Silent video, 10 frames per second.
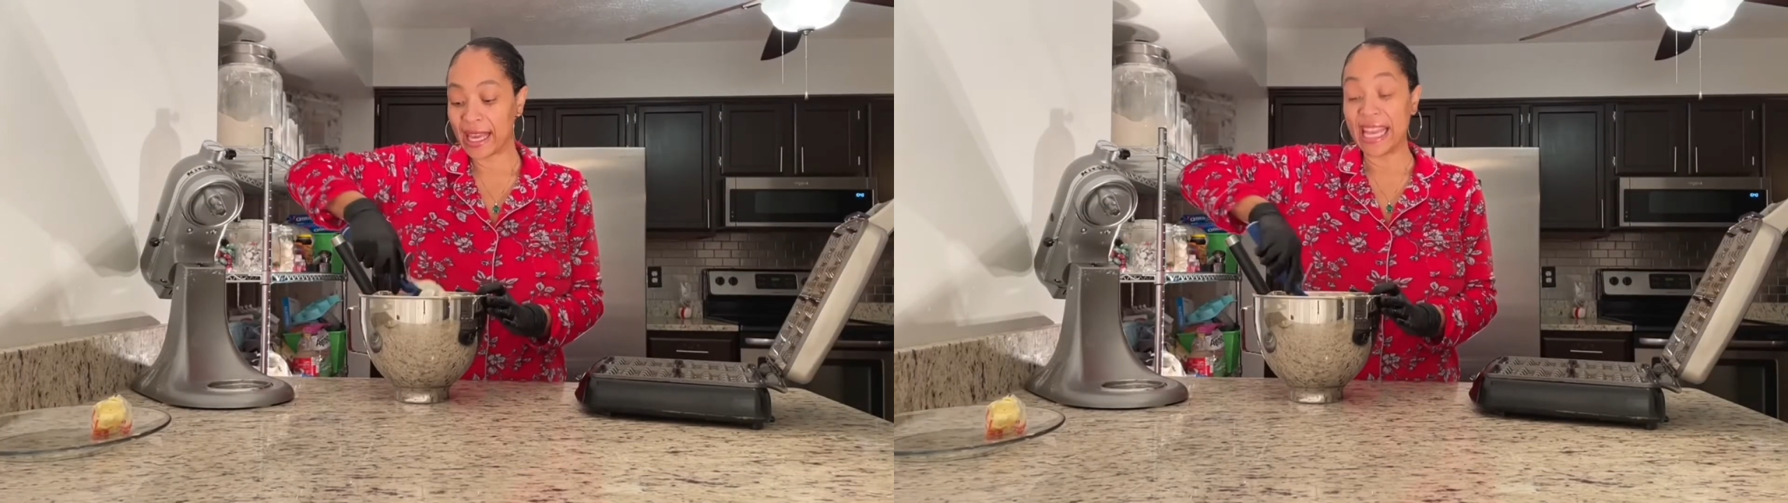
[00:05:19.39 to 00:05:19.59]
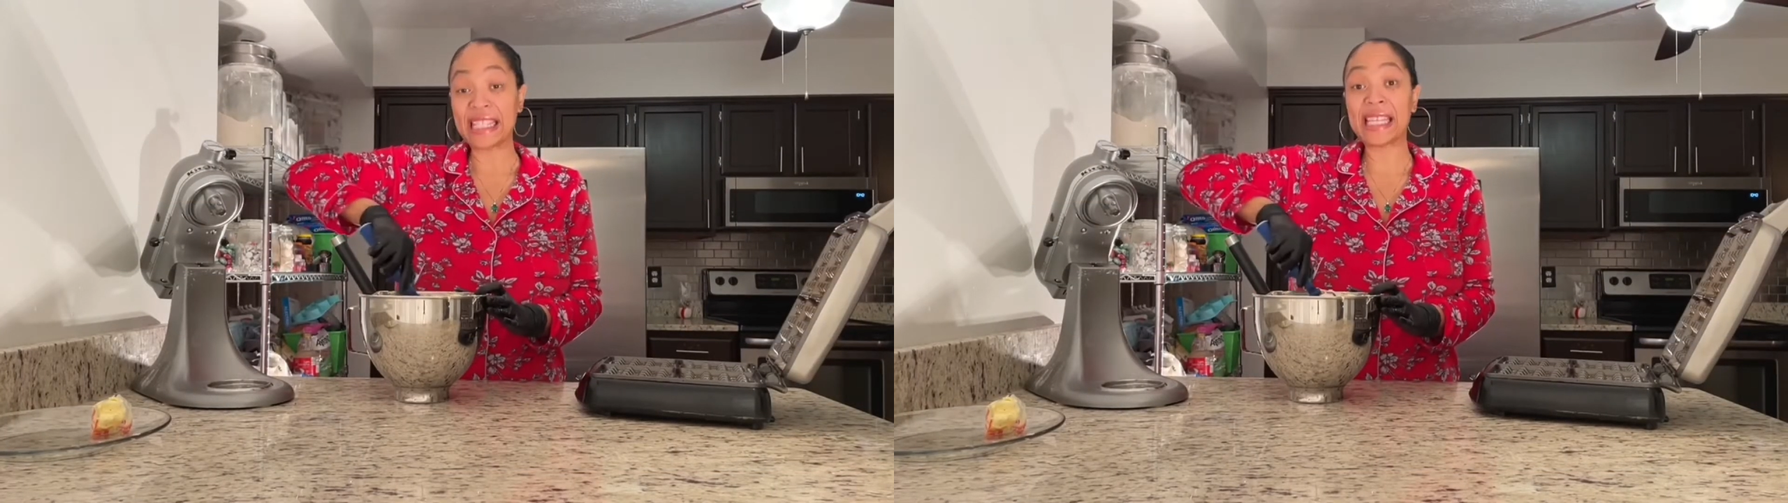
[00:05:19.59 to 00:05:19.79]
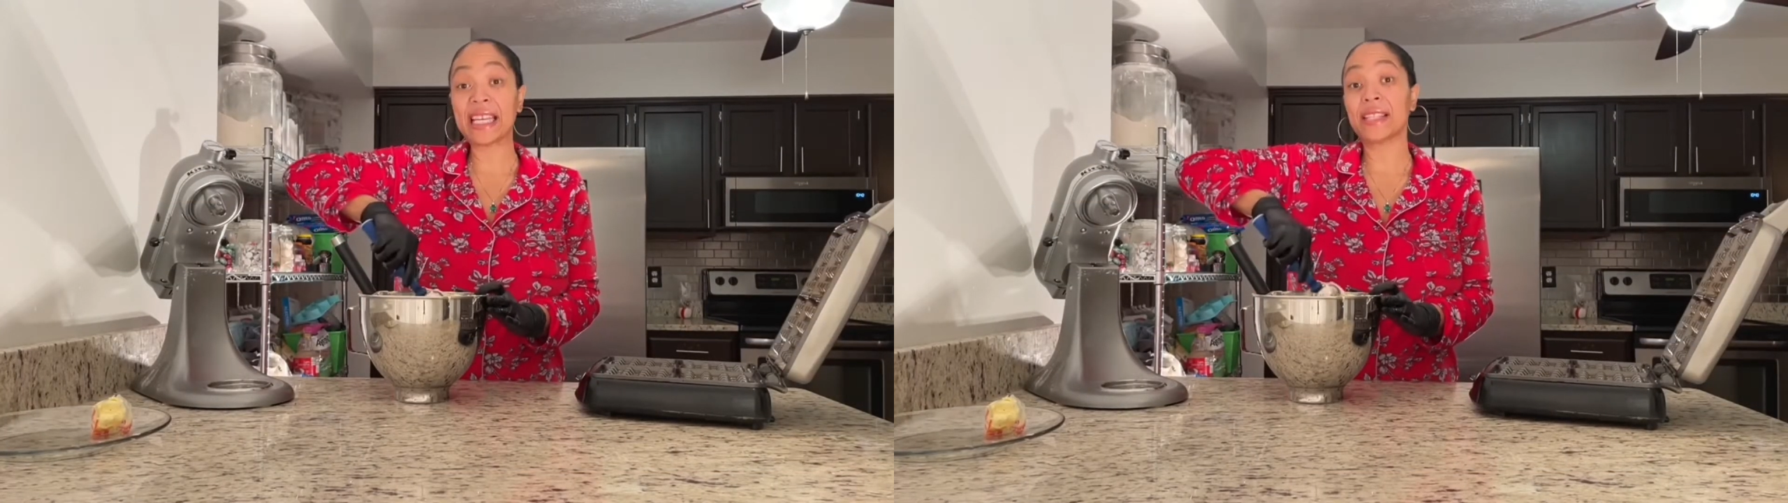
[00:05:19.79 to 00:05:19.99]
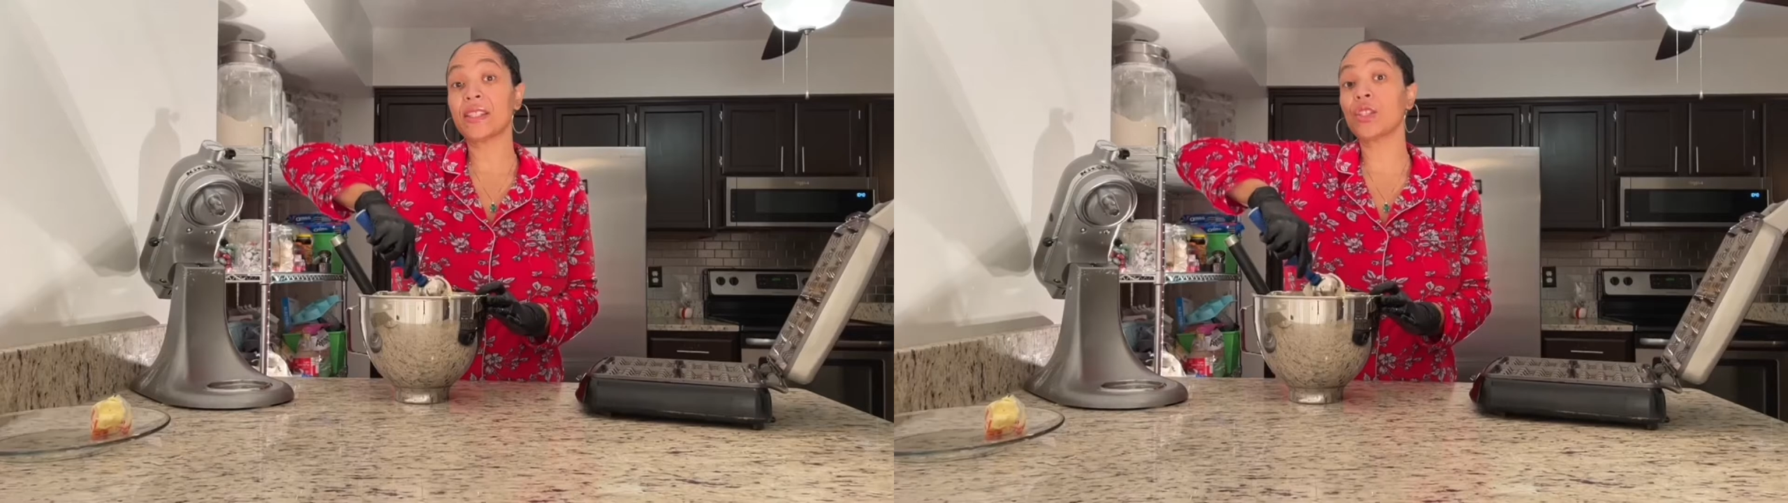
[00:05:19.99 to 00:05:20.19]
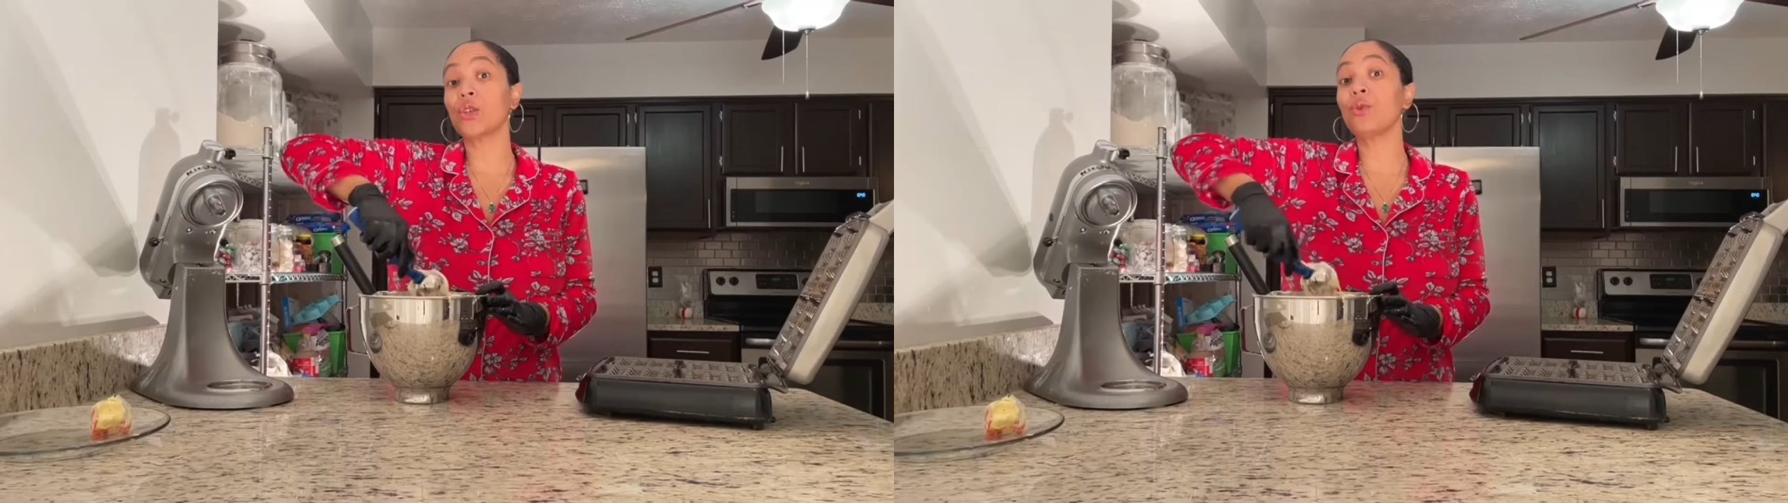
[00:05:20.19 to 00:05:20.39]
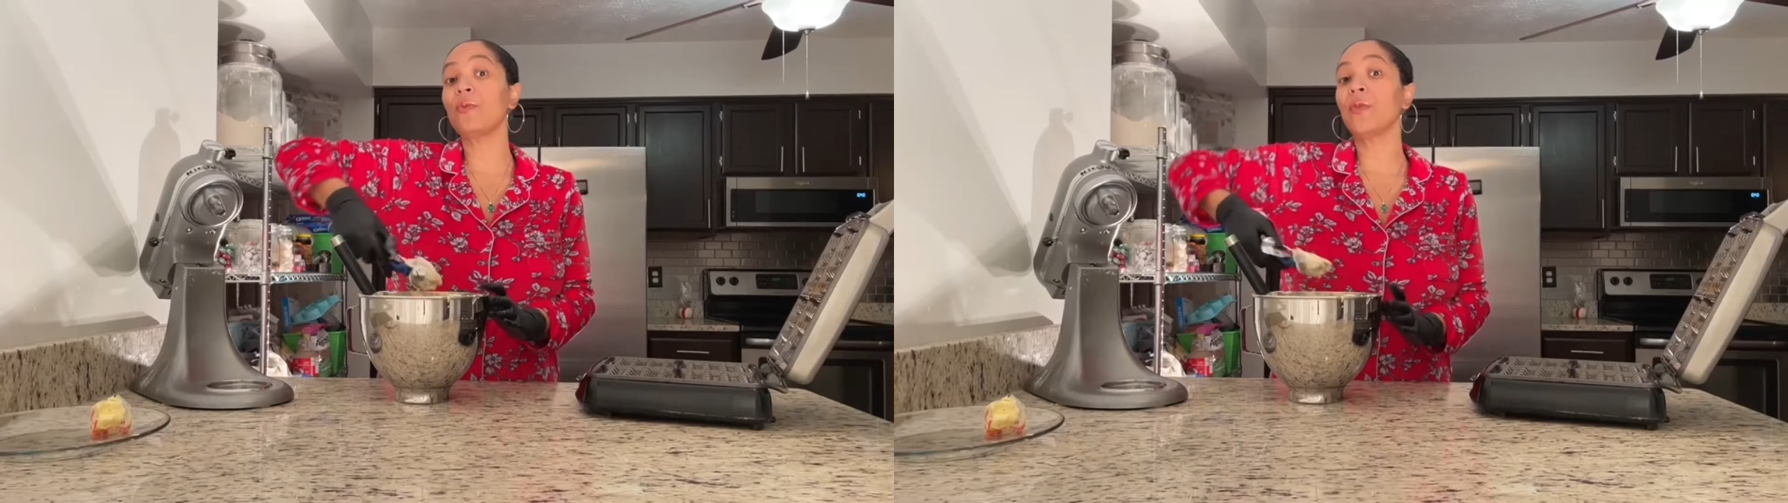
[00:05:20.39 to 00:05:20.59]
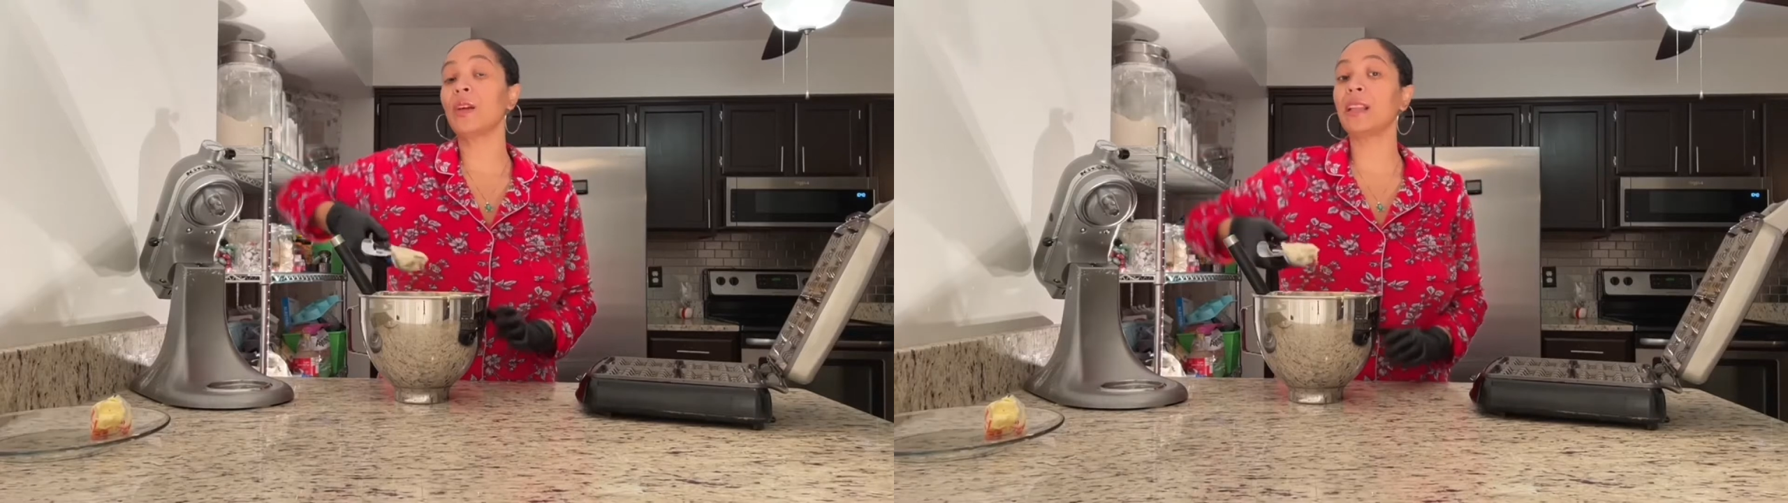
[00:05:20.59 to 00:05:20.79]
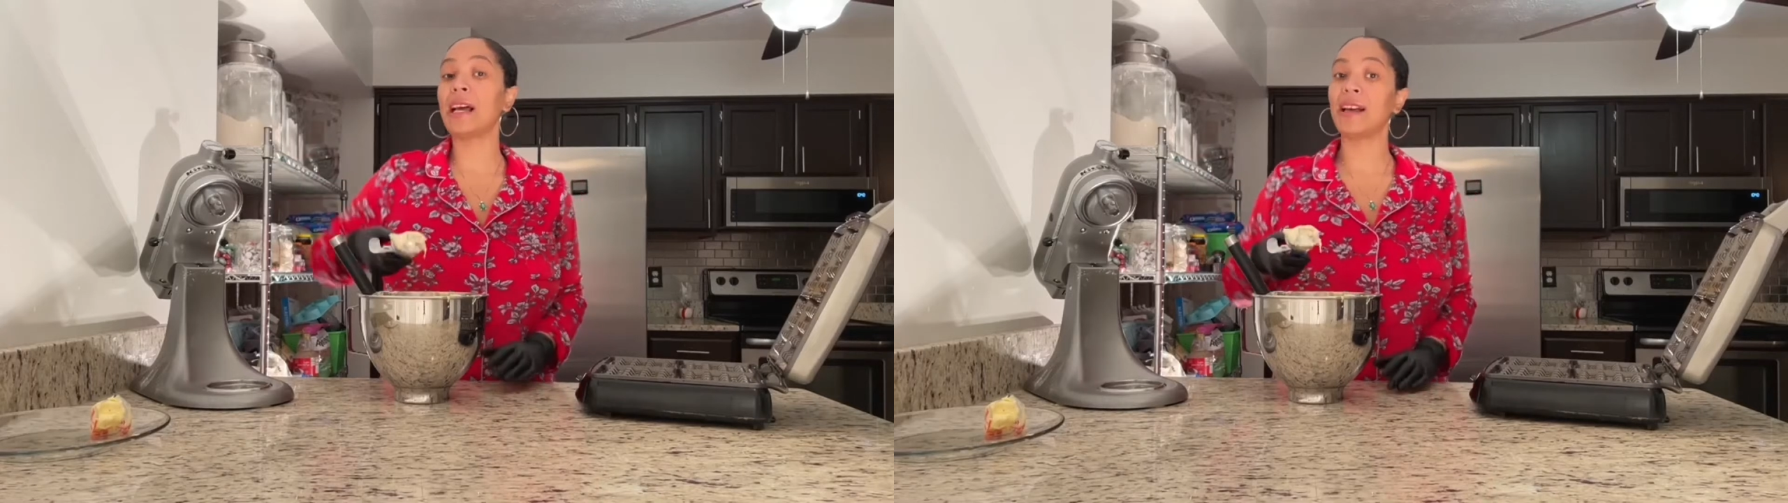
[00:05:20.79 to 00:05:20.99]
and take a
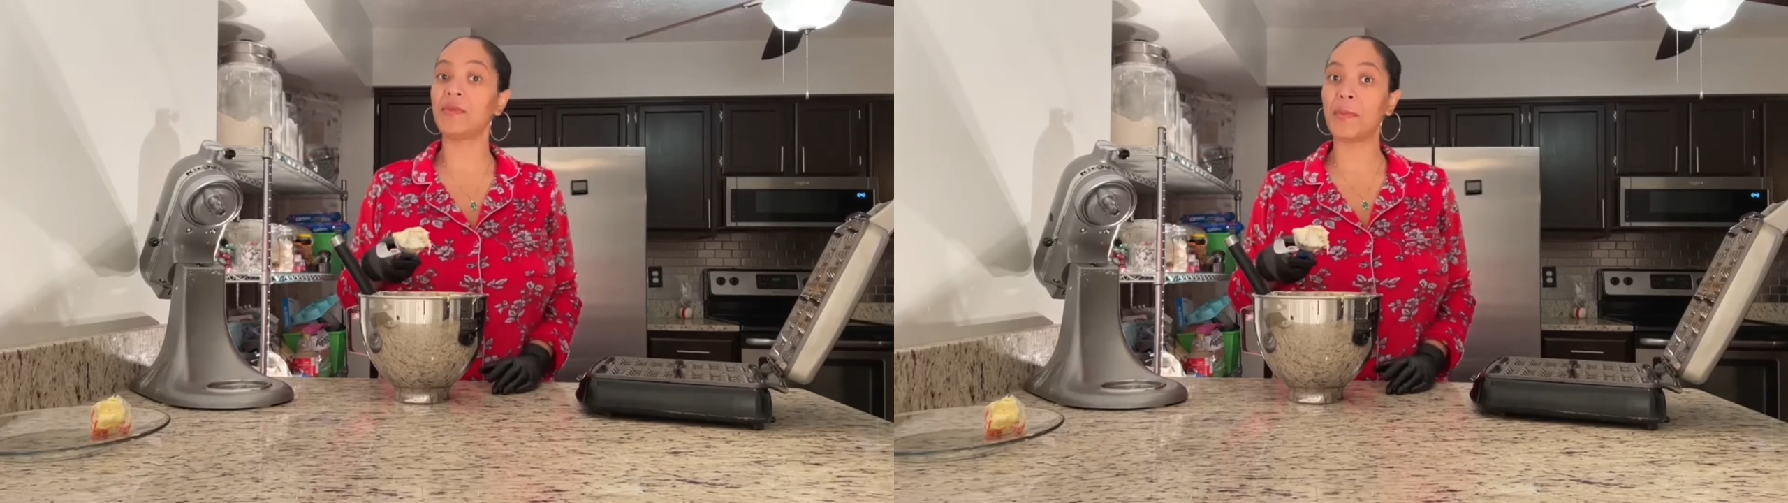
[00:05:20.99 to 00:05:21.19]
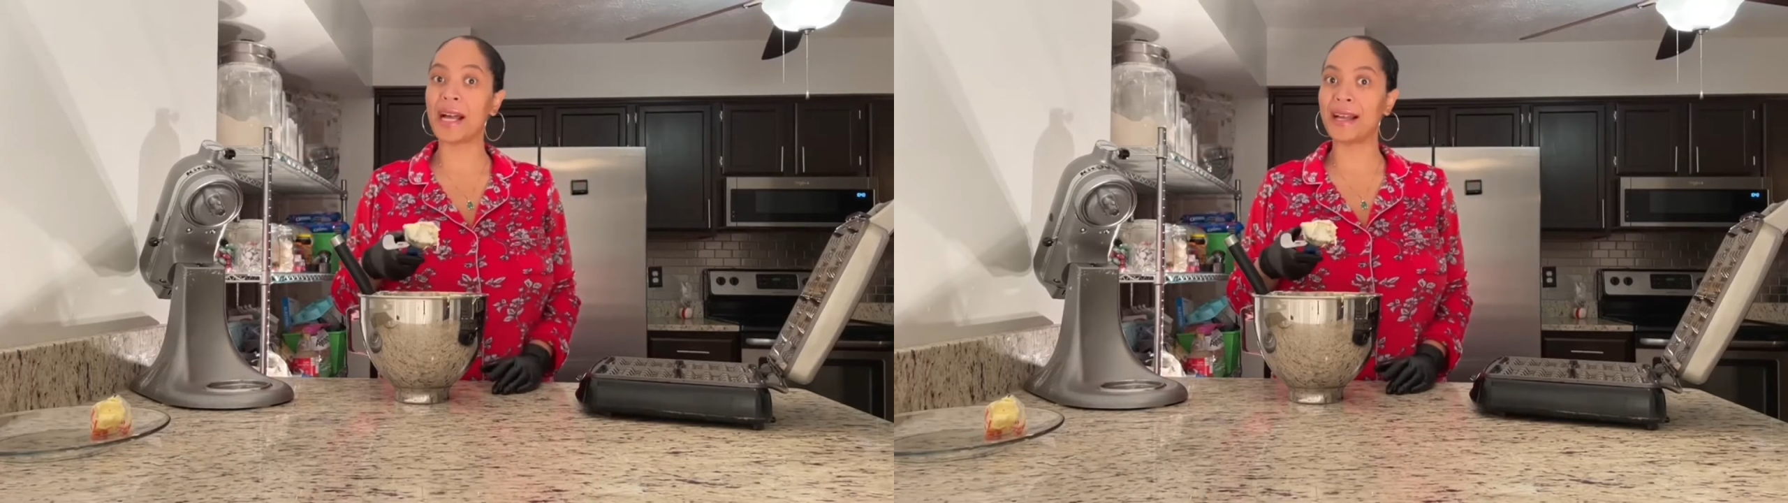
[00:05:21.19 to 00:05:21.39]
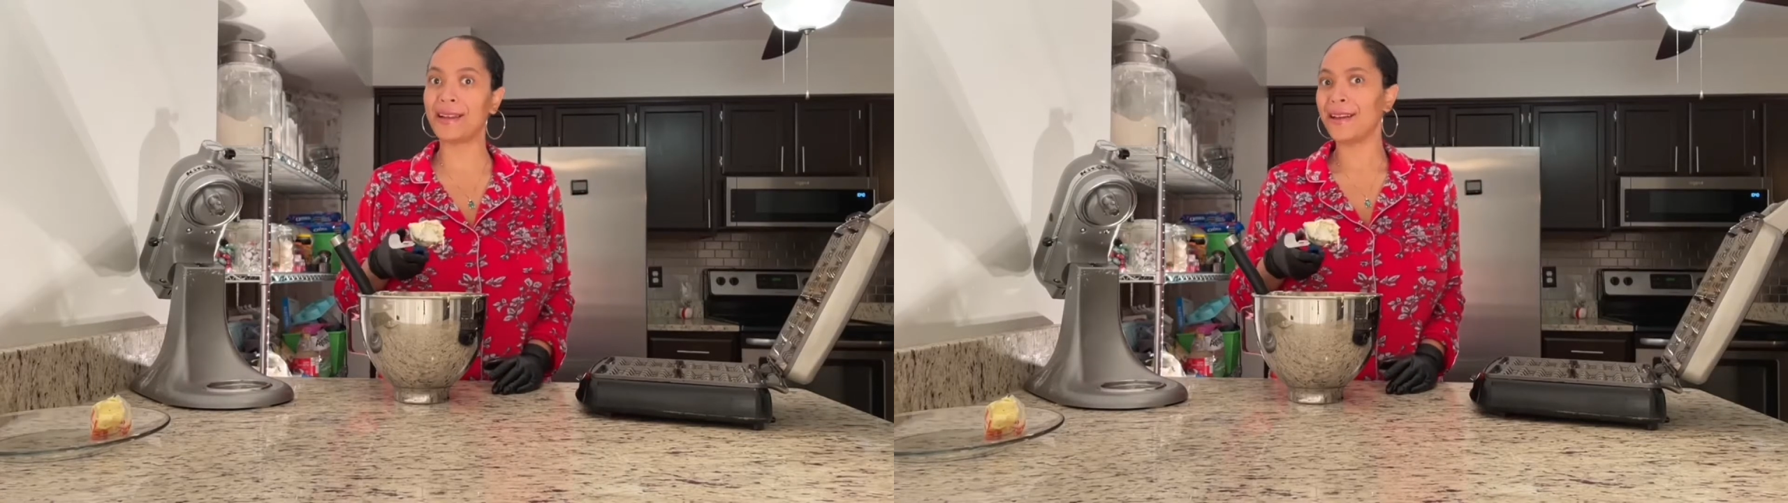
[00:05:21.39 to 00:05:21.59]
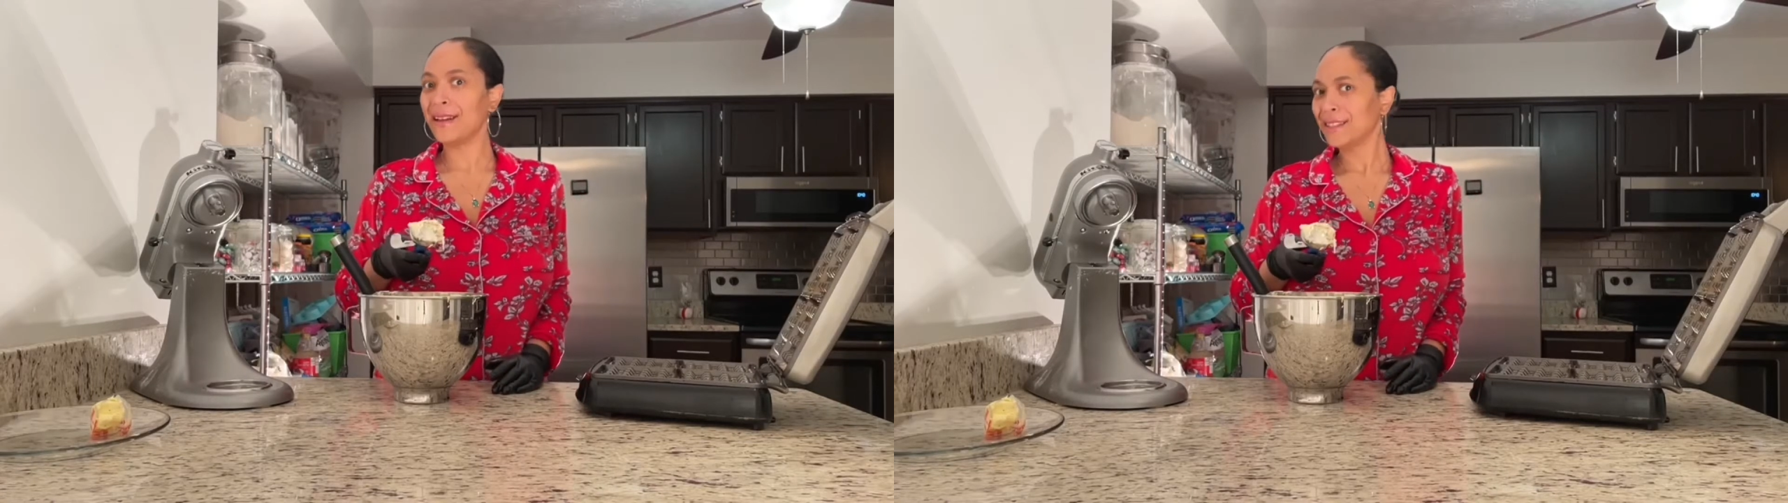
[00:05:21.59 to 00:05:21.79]
scoopful of my